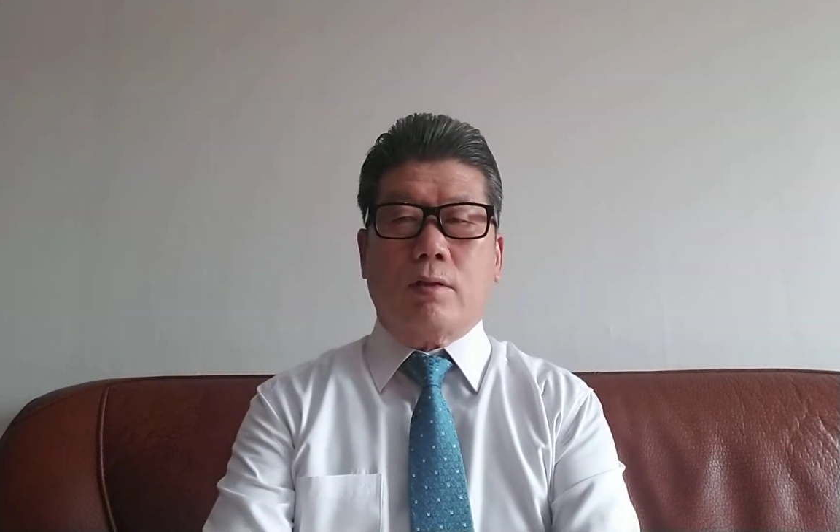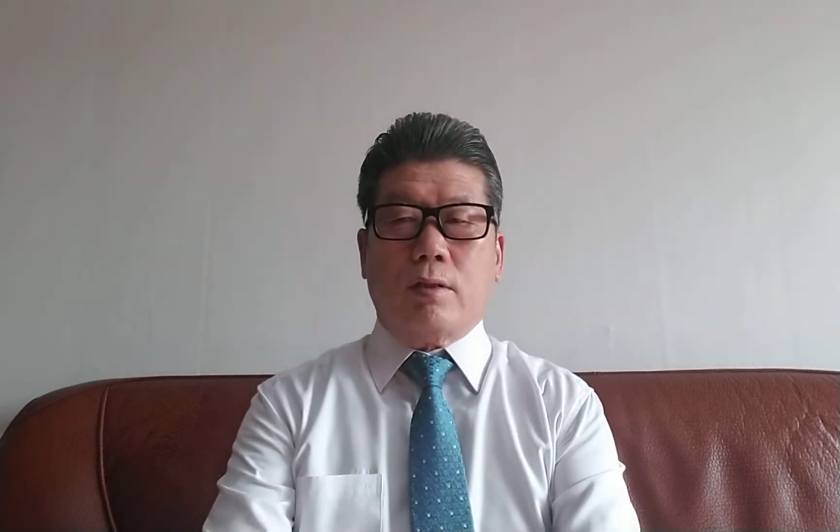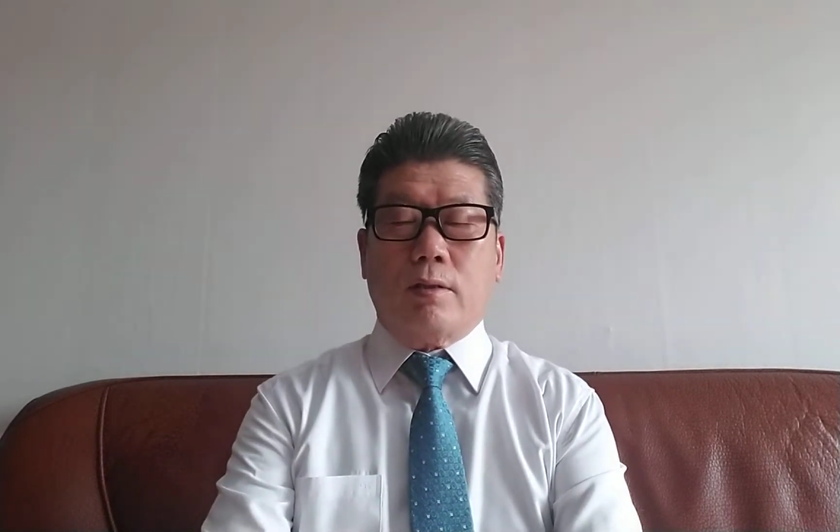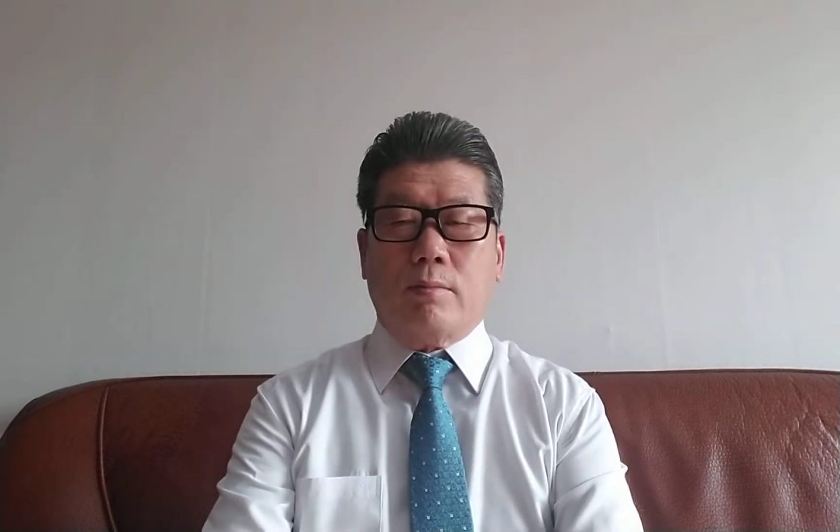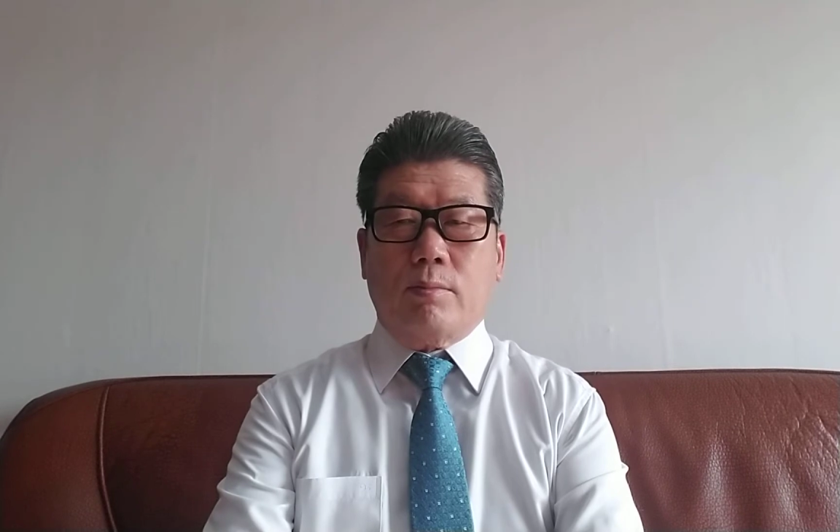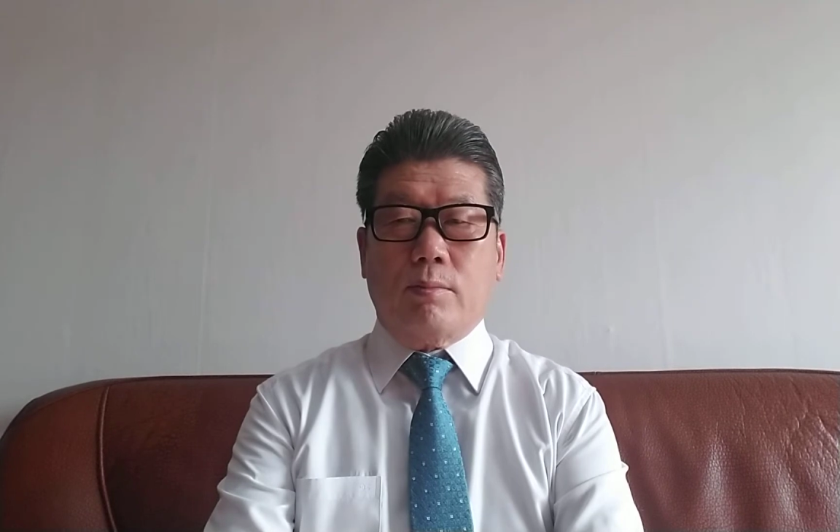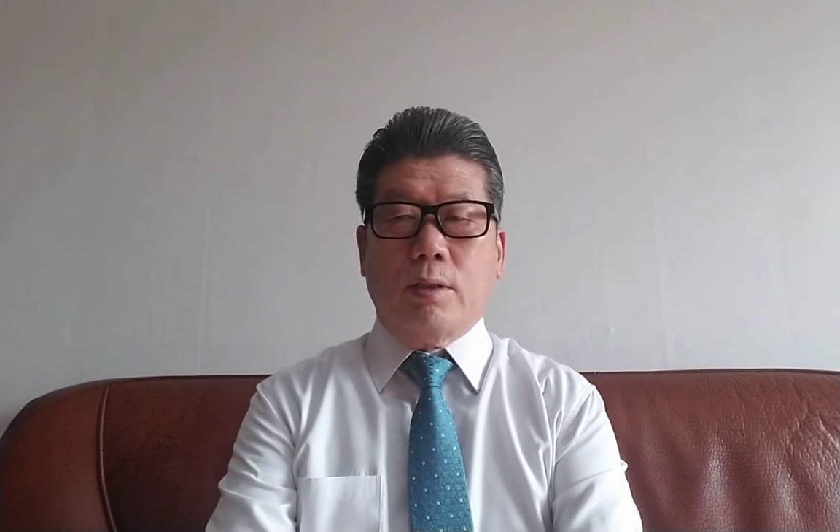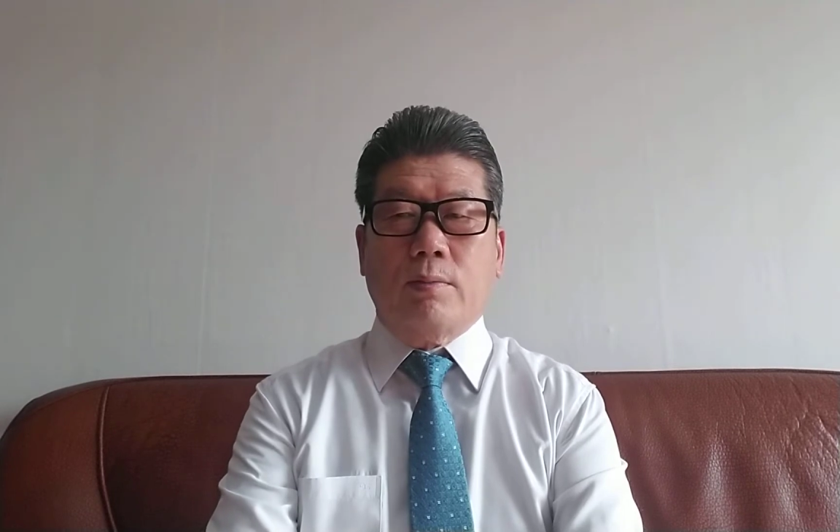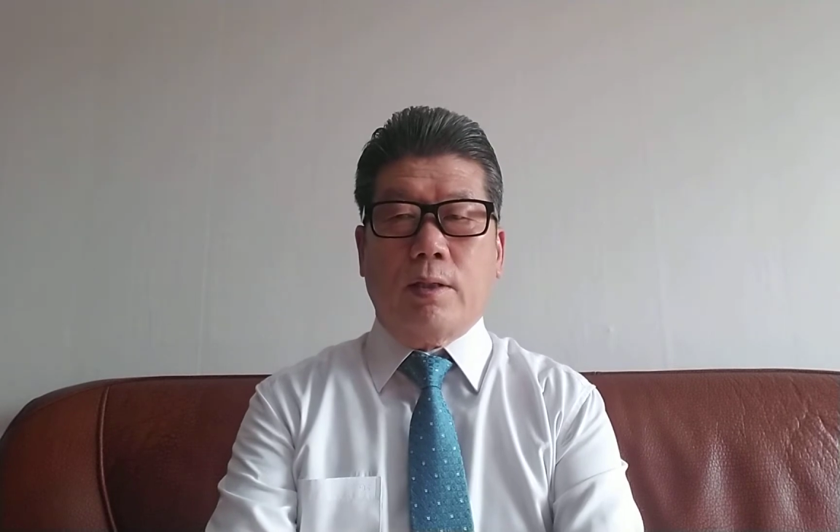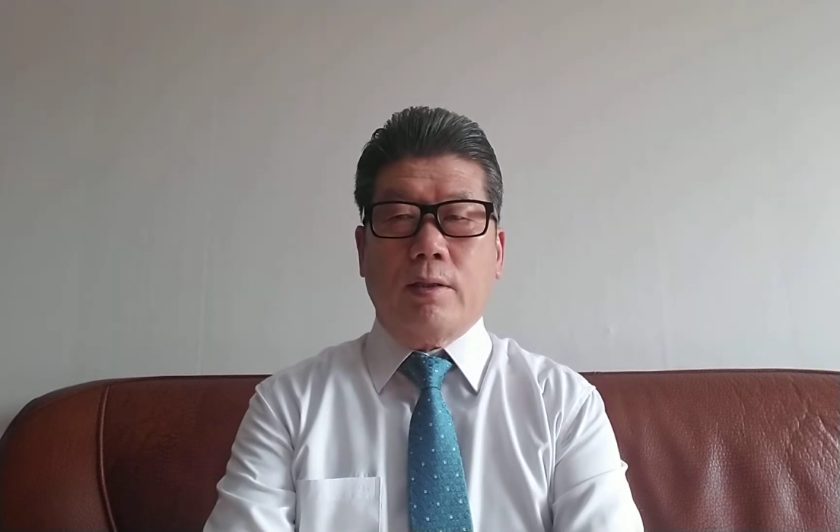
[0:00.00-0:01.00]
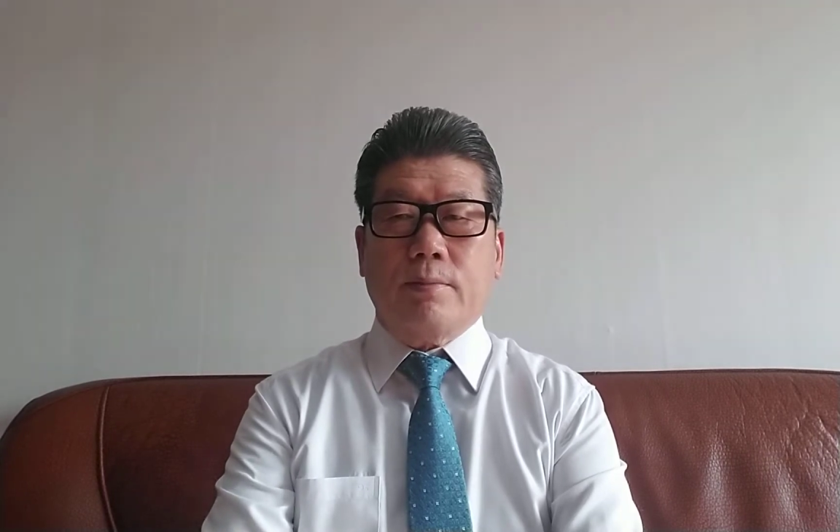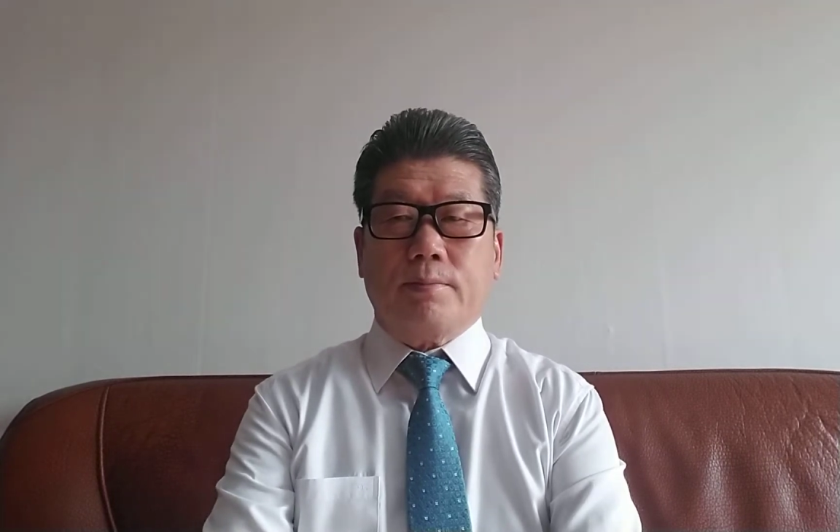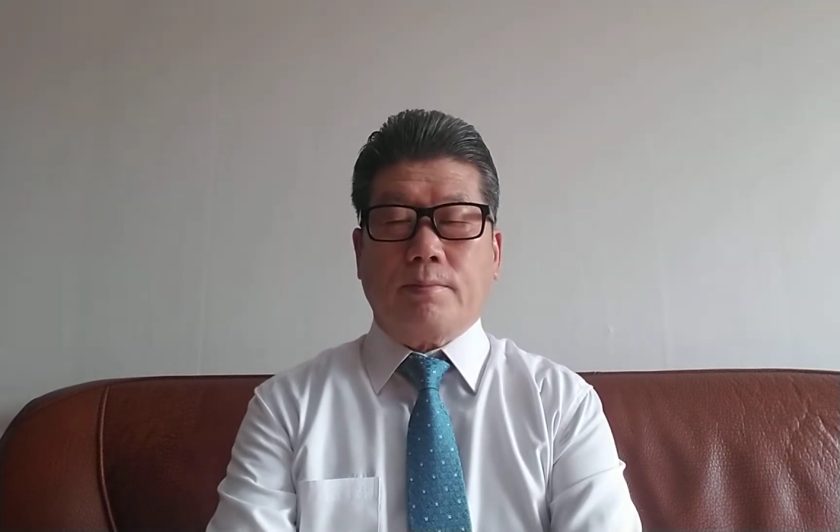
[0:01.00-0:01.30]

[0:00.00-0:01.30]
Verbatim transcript: the maybe huh?